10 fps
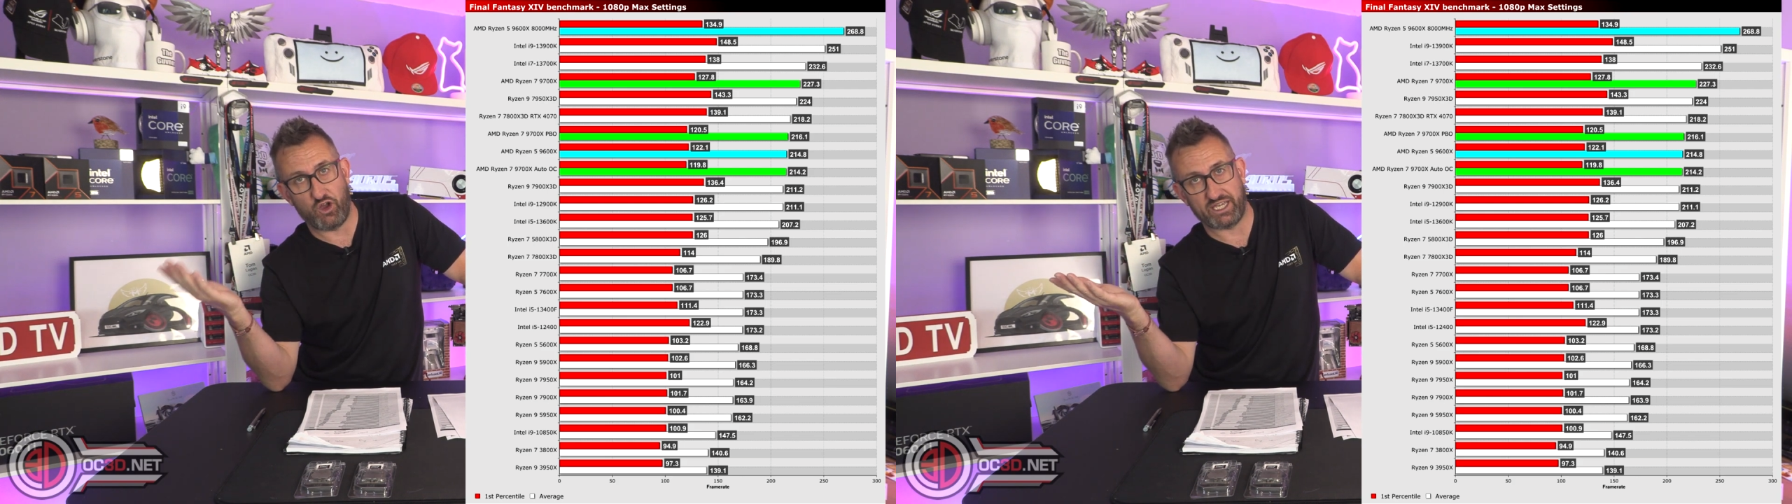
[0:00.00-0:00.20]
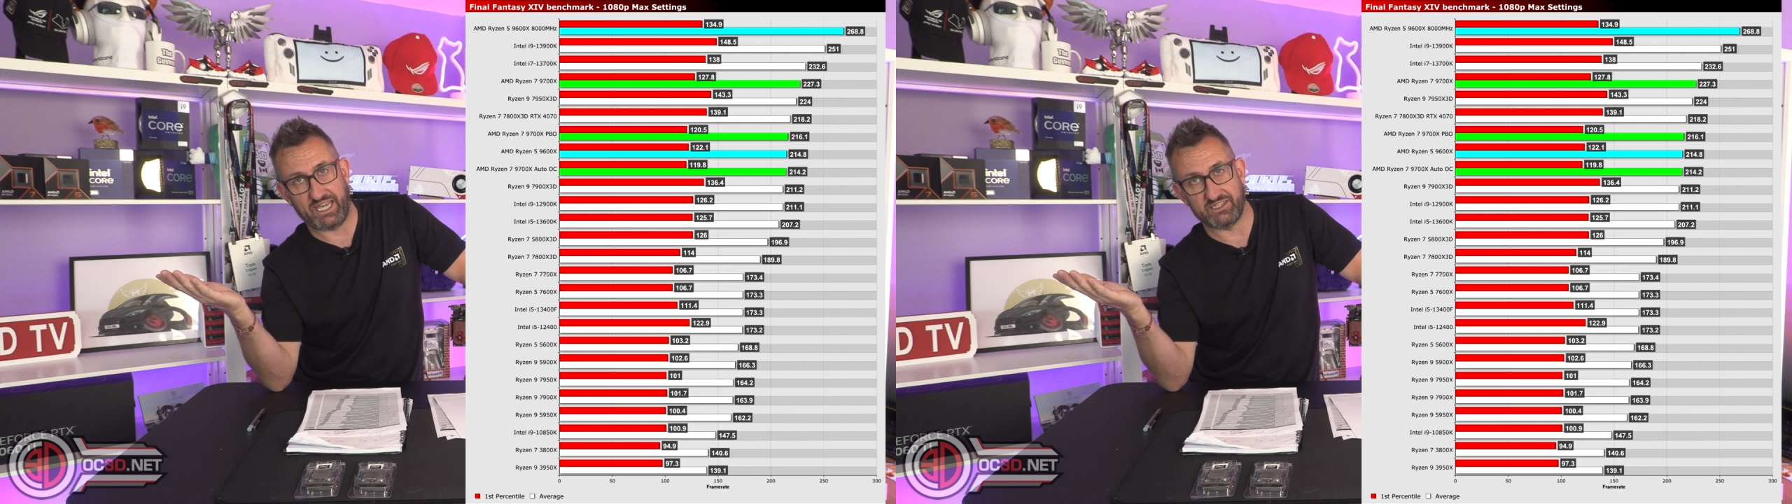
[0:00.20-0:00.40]

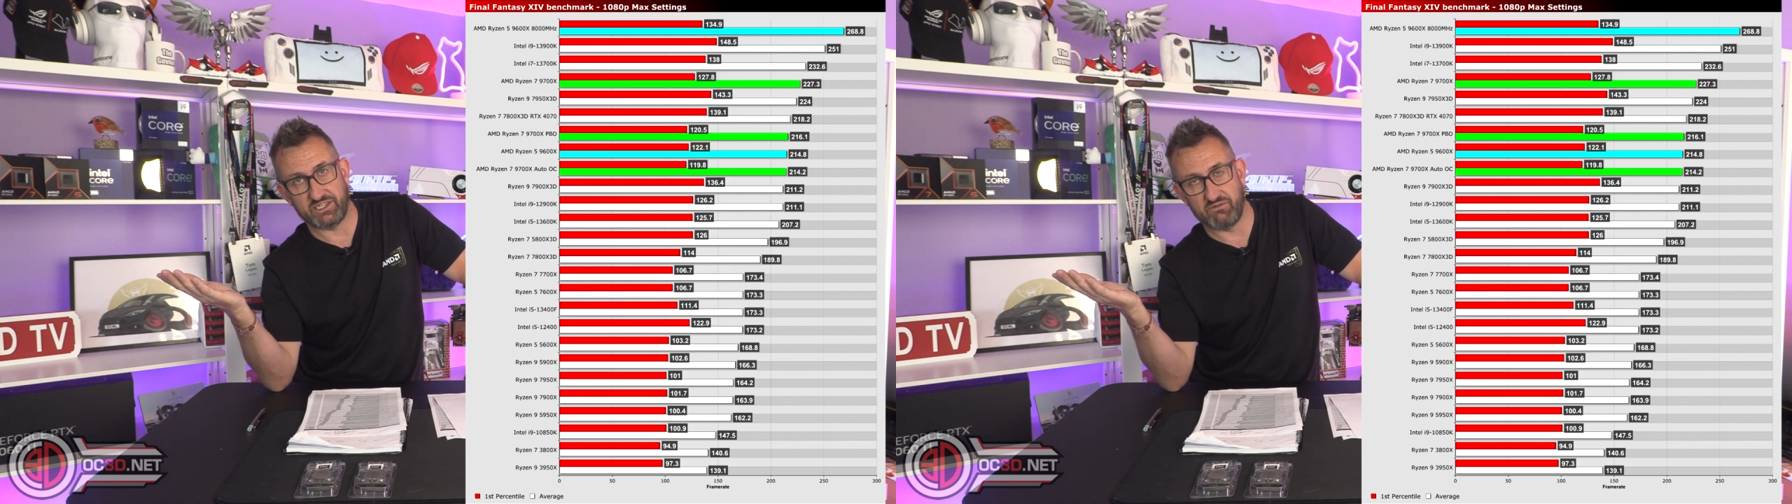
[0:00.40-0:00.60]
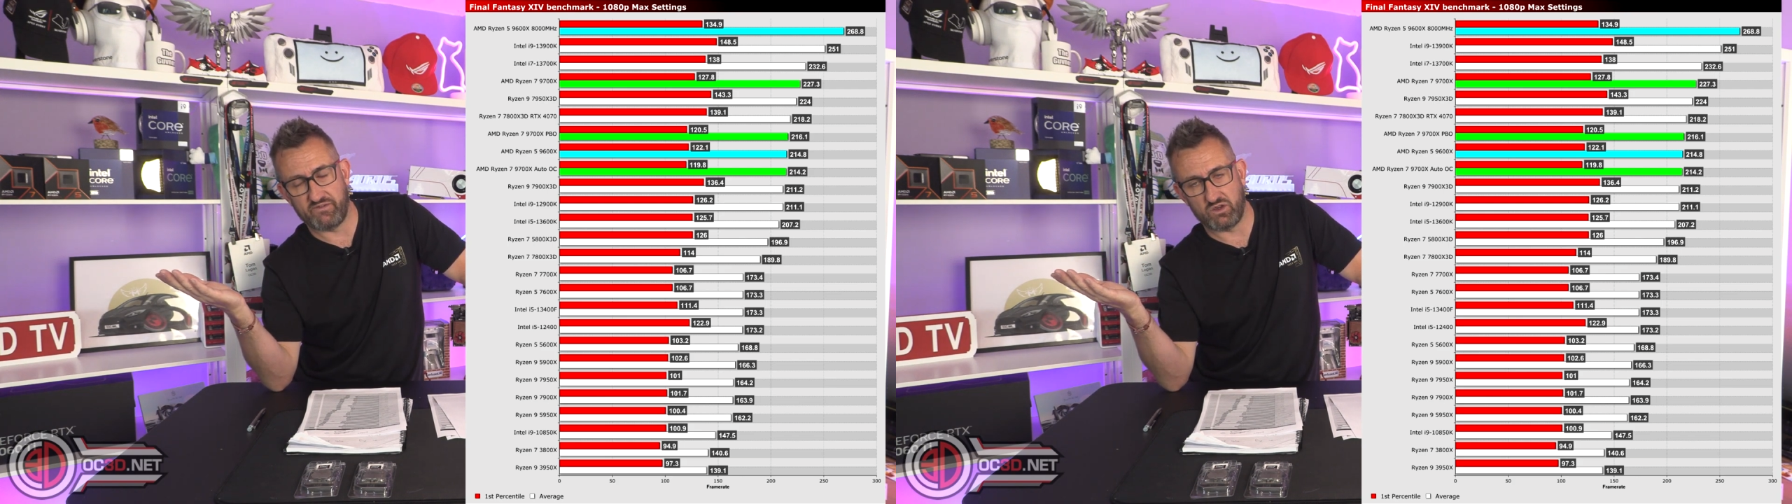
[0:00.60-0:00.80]
I get
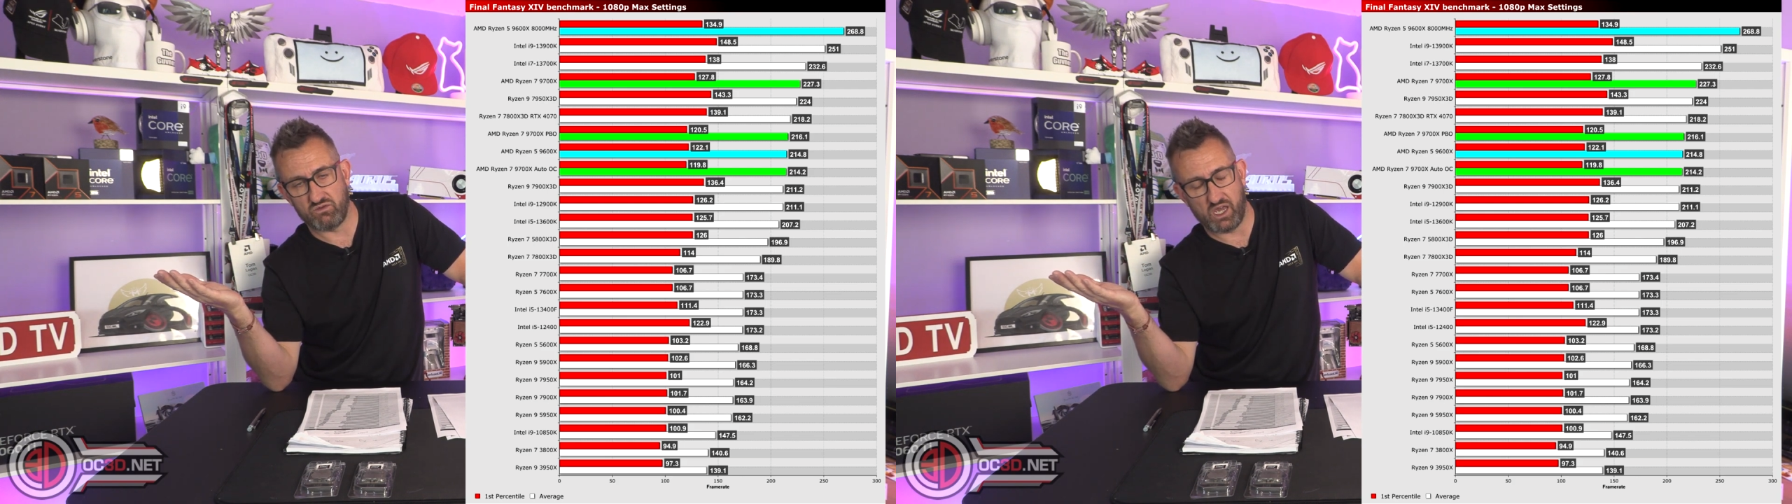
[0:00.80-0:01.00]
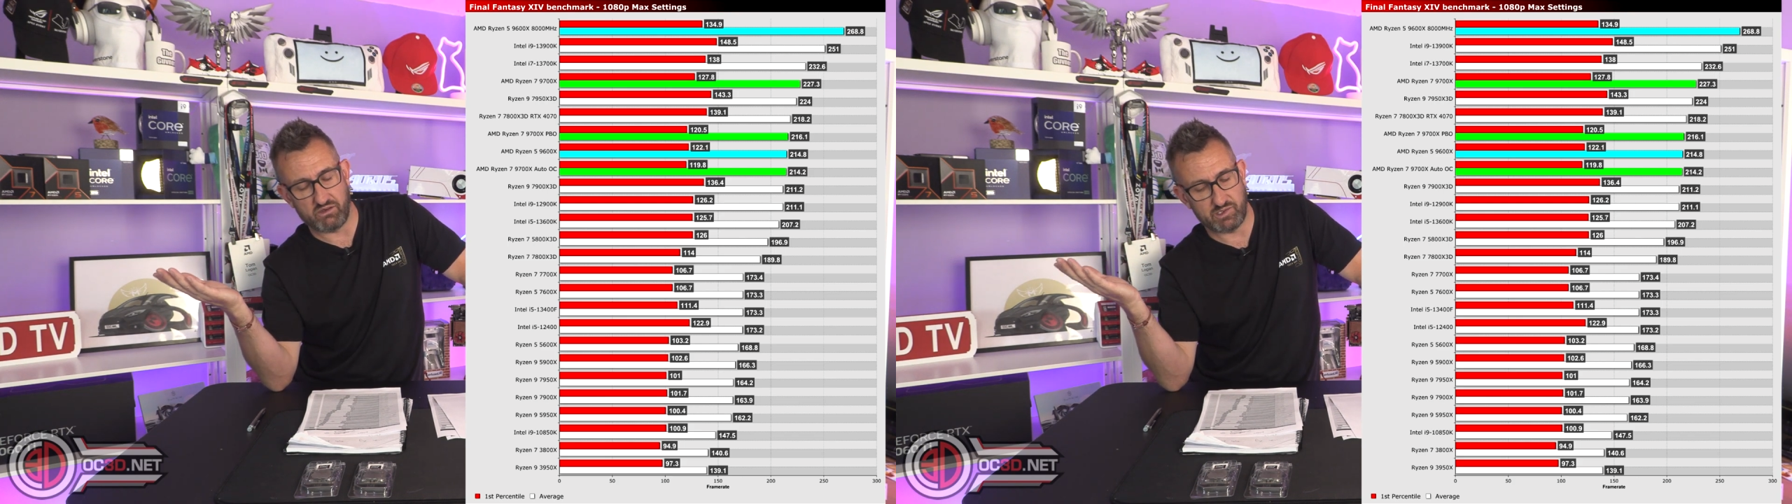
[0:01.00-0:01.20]
to
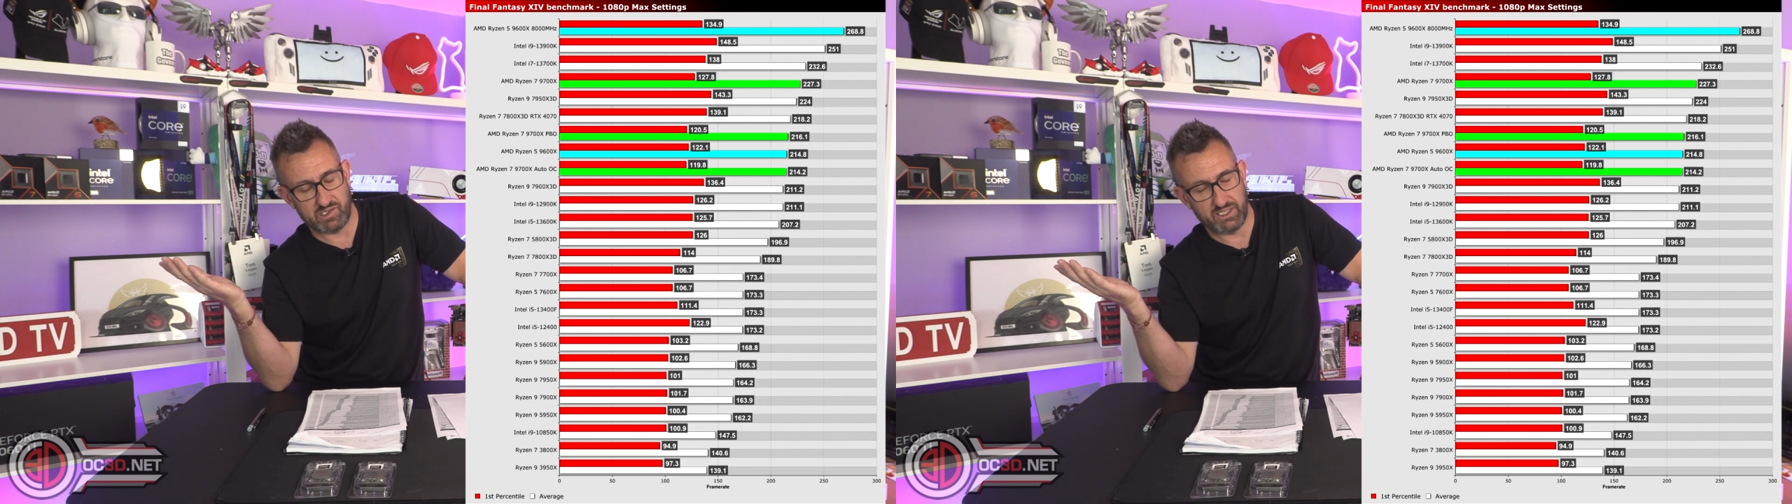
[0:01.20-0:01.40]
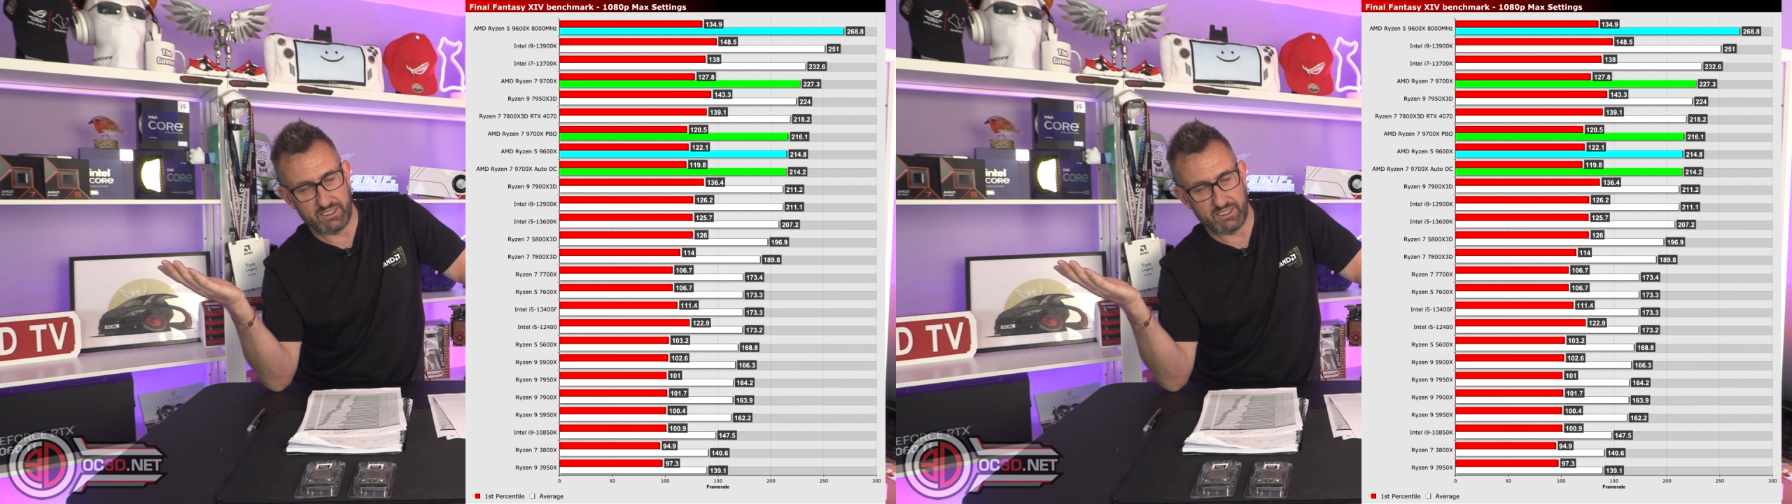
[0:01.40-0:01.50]
review those.